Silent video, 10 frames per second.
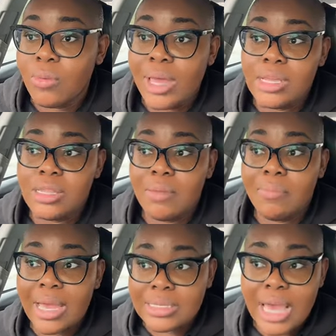You don't want
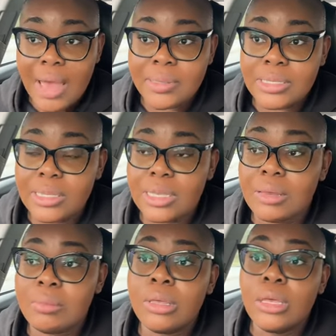anything bad to happen to
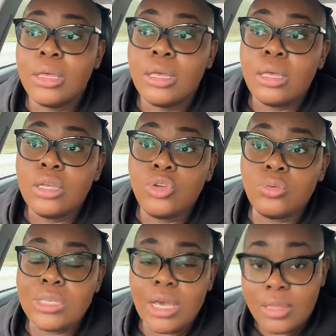them.
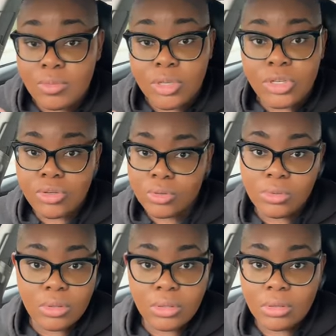You tell them the
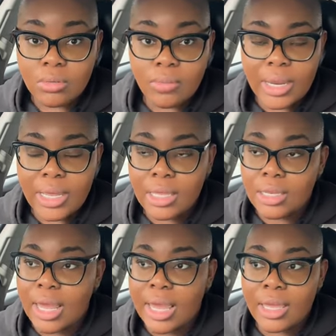truth,
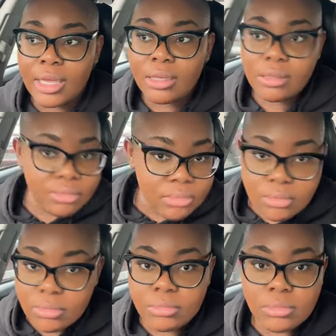right? Like,
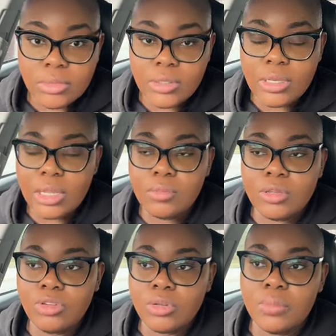you tell
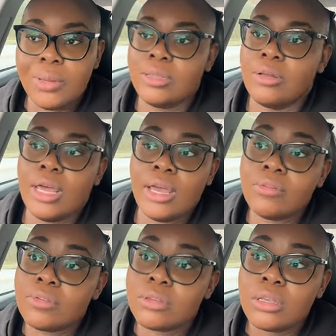them the truth about their
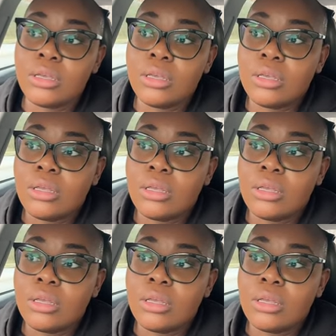lives.